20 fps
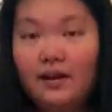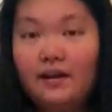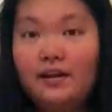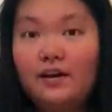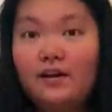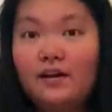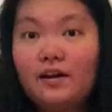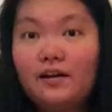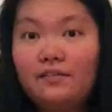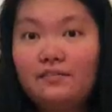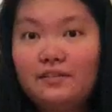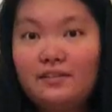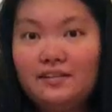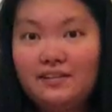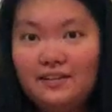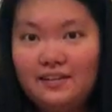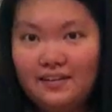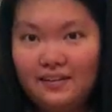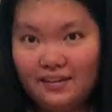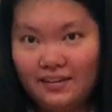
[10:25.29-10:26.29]
now I have the
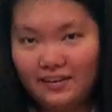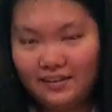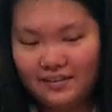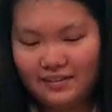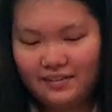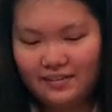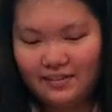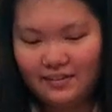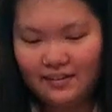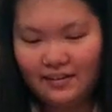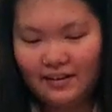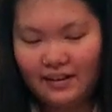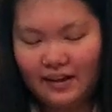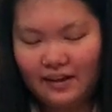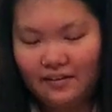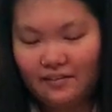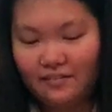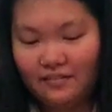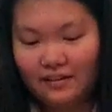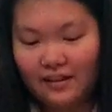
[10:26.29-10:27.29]
6, and
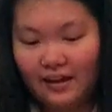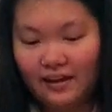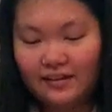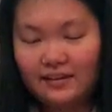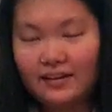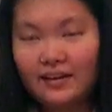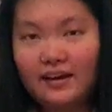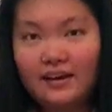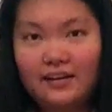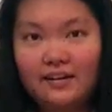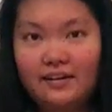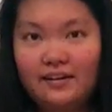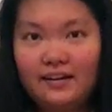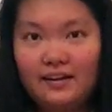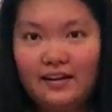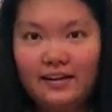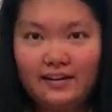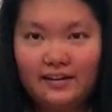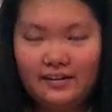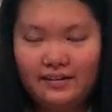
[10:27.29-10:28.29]
now that's kind of
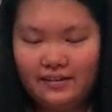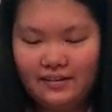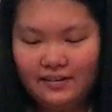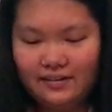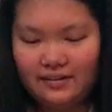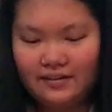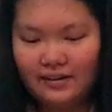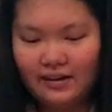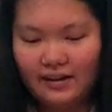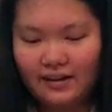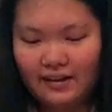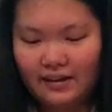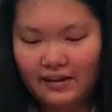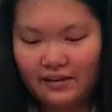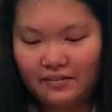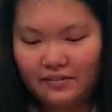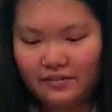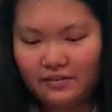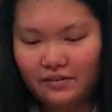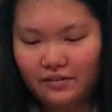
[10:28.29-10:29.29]
like dying
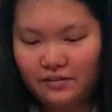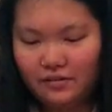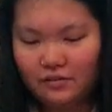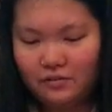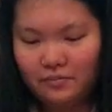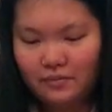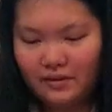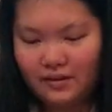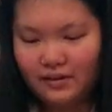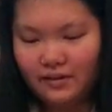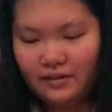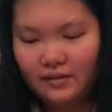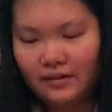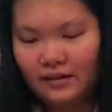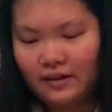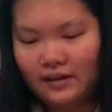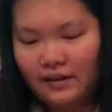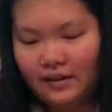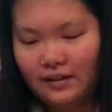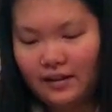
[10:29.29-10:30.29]
out too
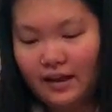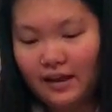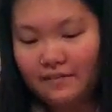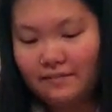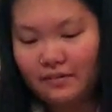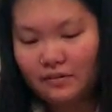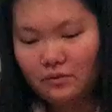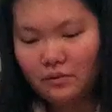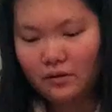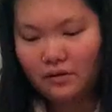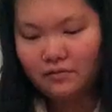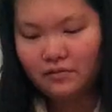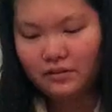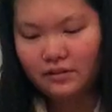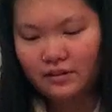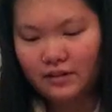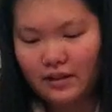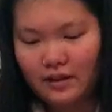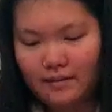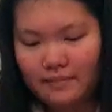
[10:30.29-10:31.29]
because iPhone 12
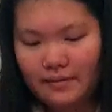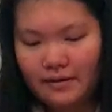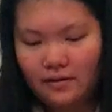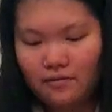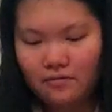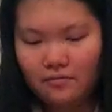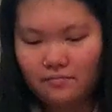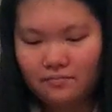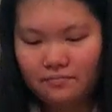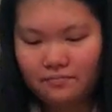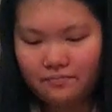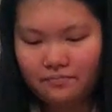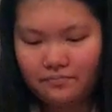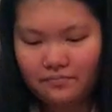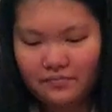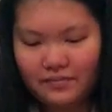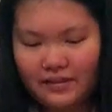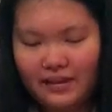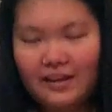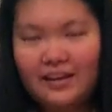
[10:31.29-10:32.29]
just came out.
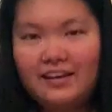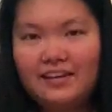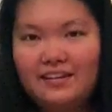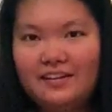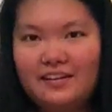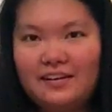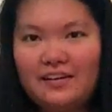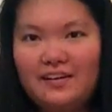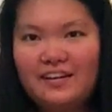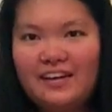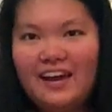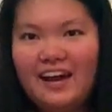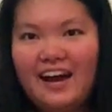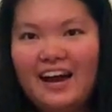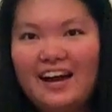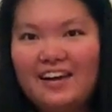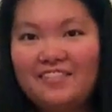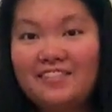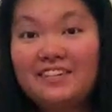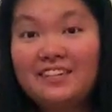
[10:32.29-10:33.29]
So yeah,
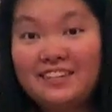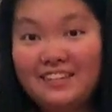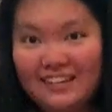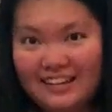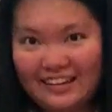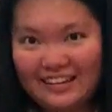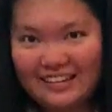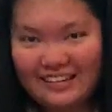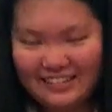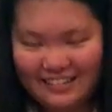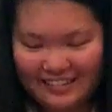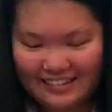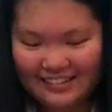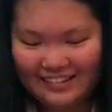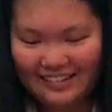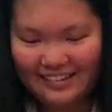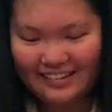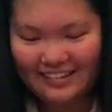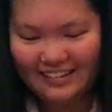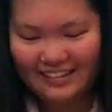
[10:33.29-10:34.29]
I have the 6,
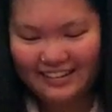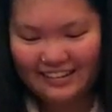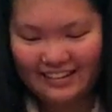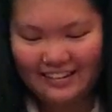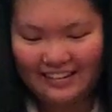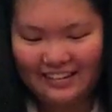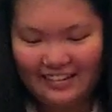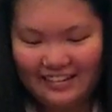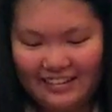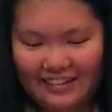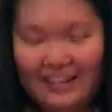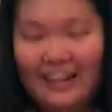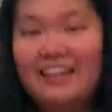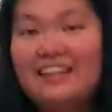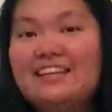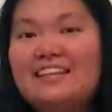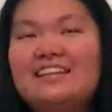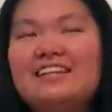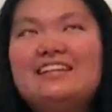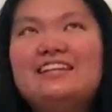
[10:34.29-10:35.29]

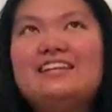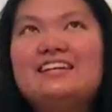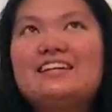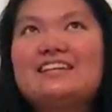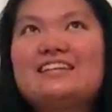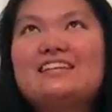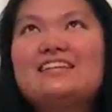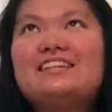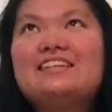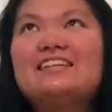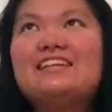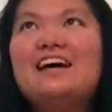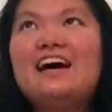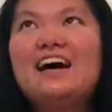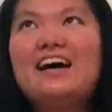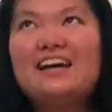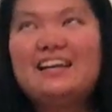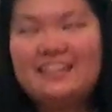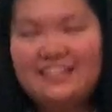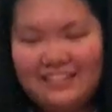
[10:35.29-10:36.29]
not the
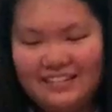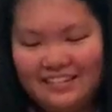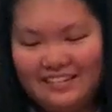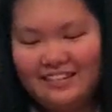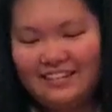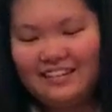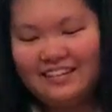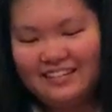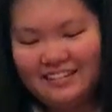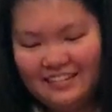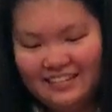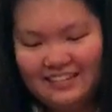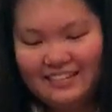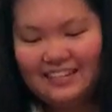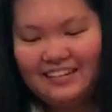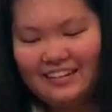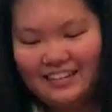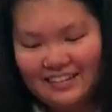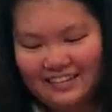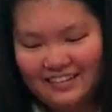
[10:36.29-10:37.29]
6S, just the
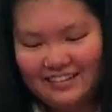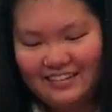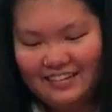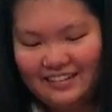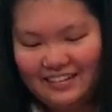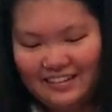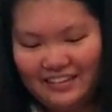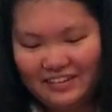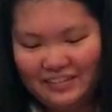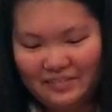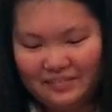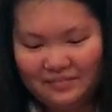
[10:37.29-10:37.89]
6. So